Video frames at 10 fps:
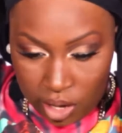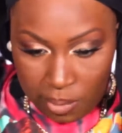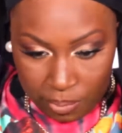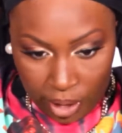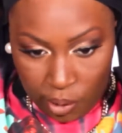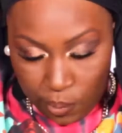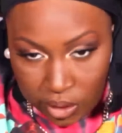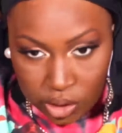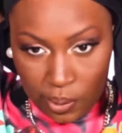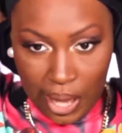up right quick
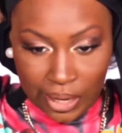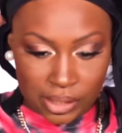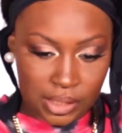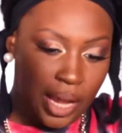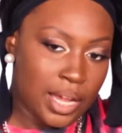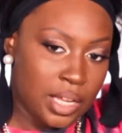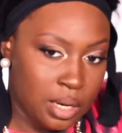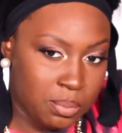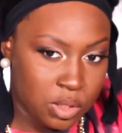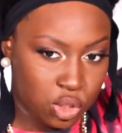so I can tighten
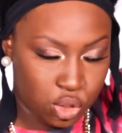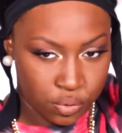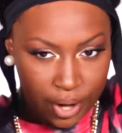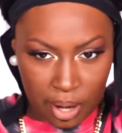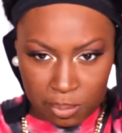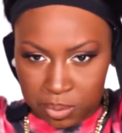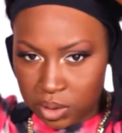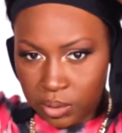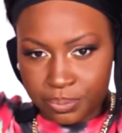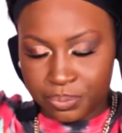up the straps.